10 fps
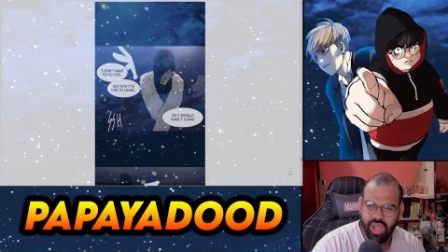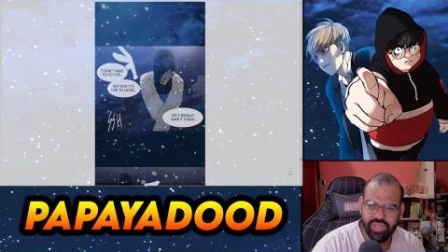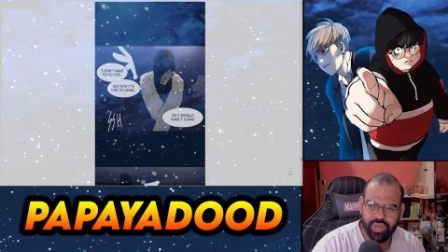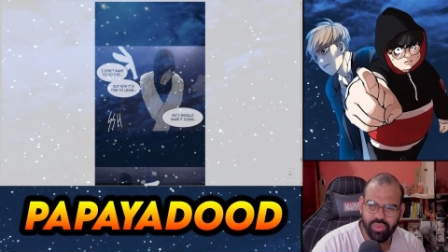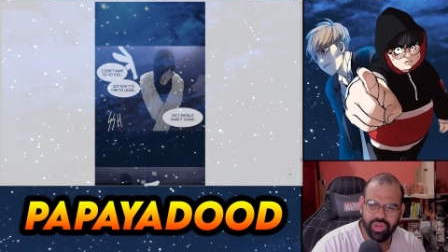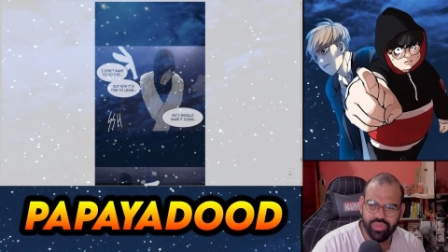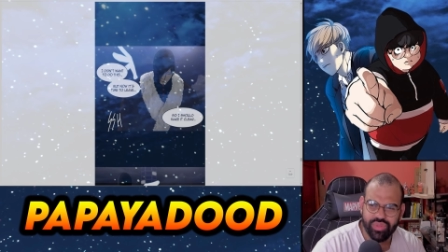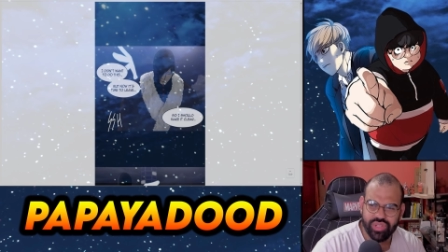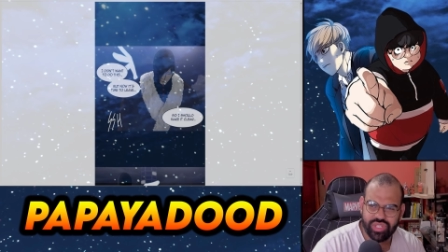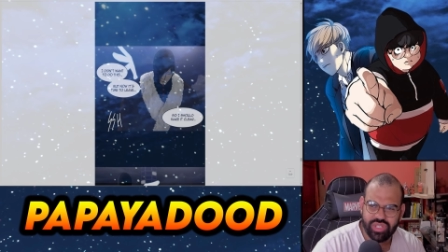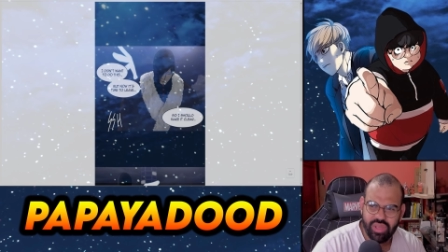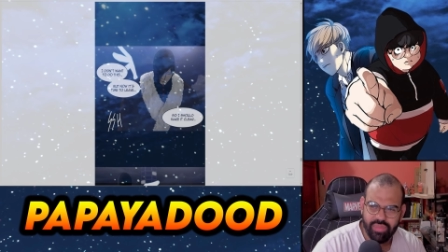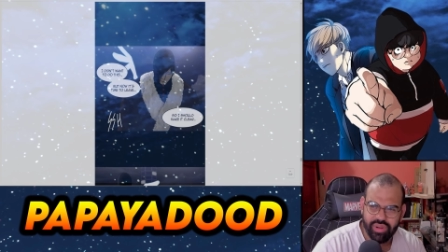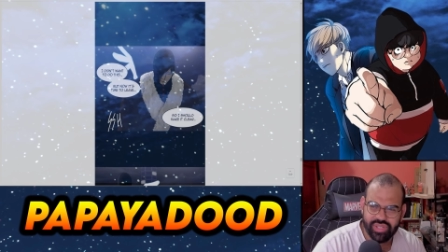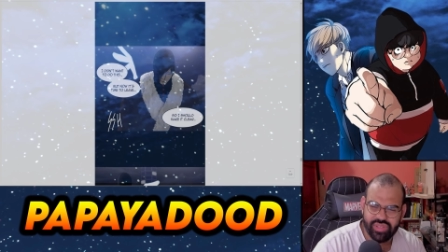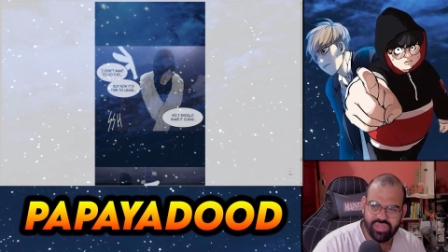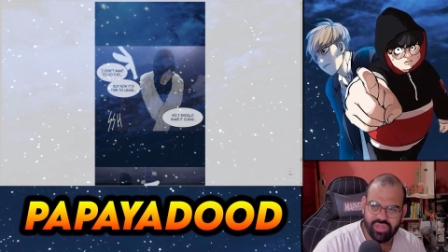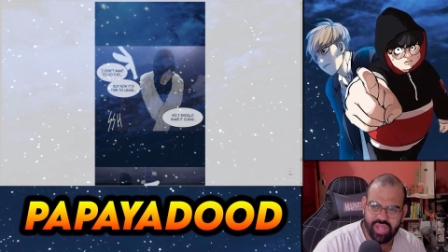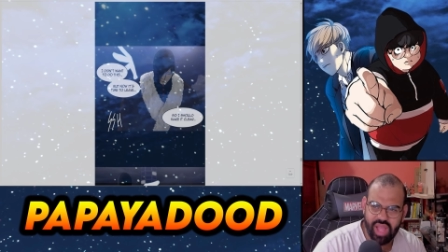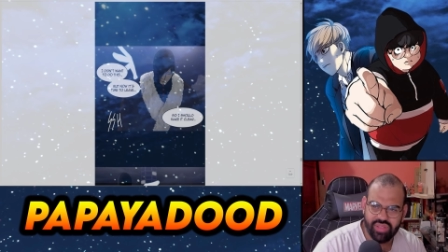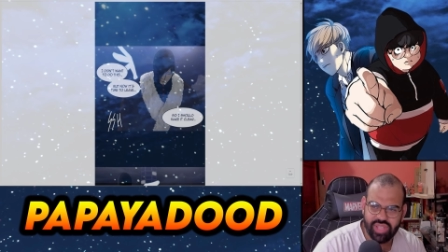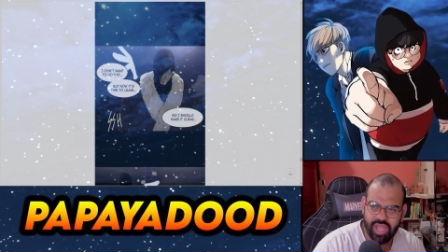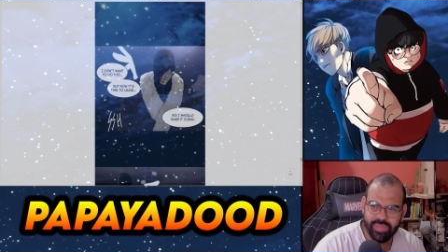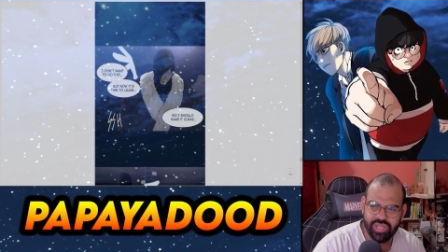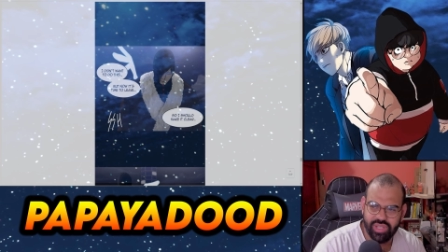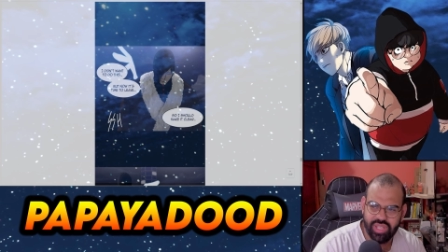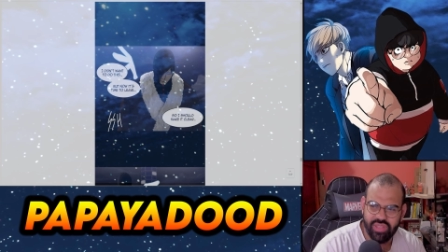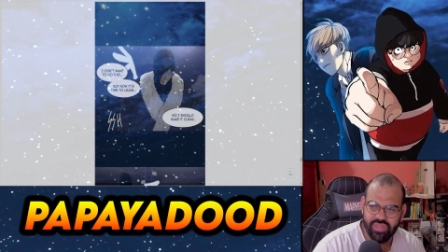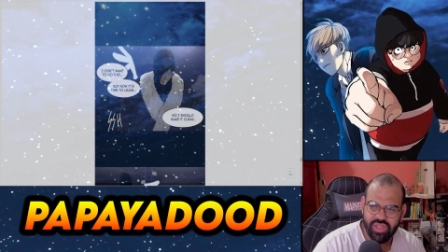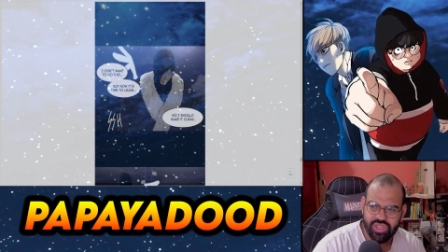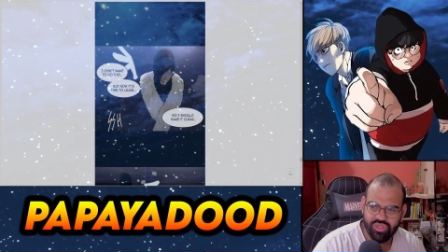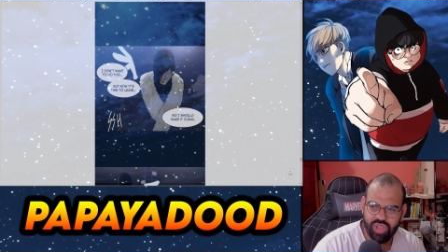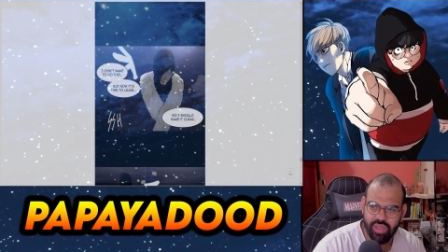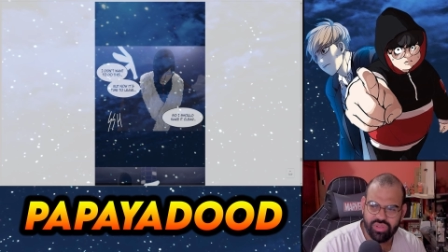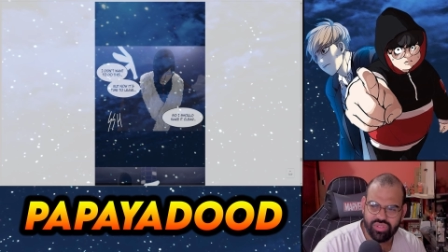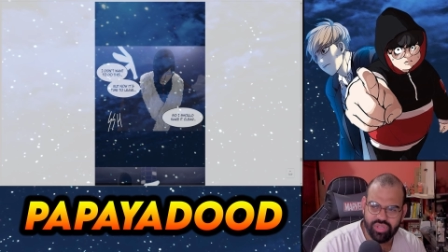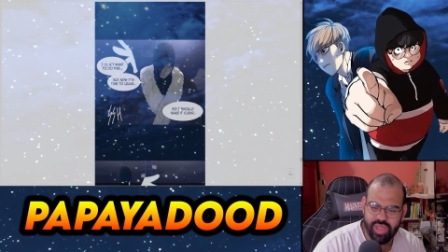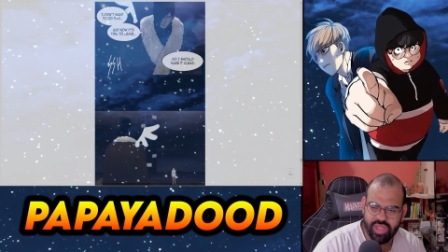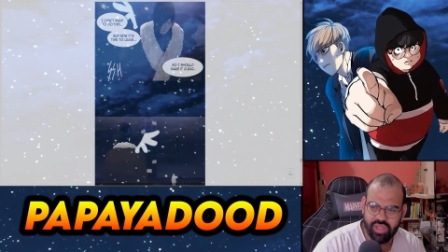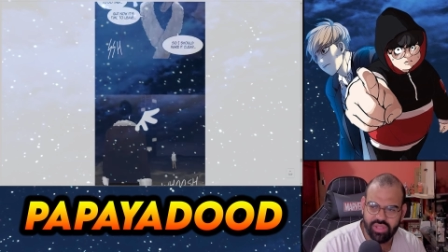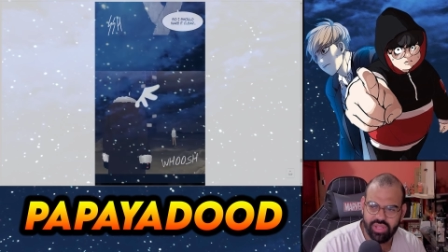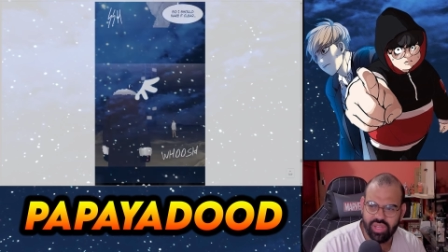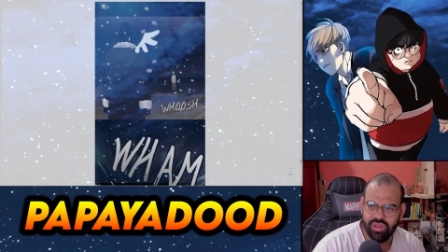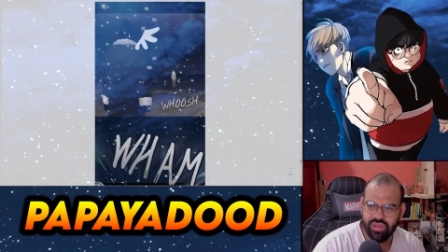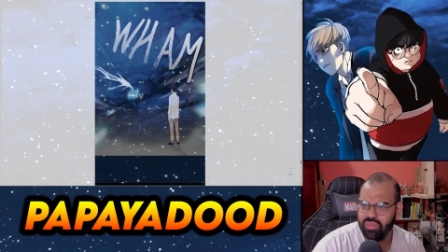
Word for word: I didn't want to do this, but it's now time to leave, so I should make it clear.